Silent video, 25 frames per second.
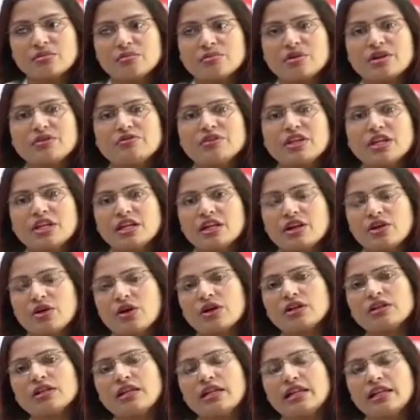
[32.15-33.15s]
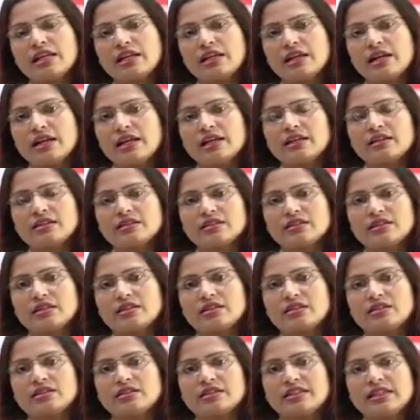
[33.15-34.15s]
but we cannot neglect
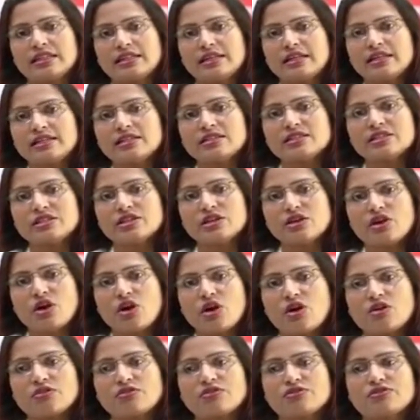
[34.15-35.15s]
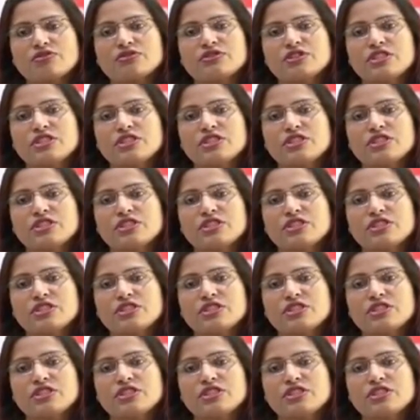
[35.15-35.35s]
the tendency of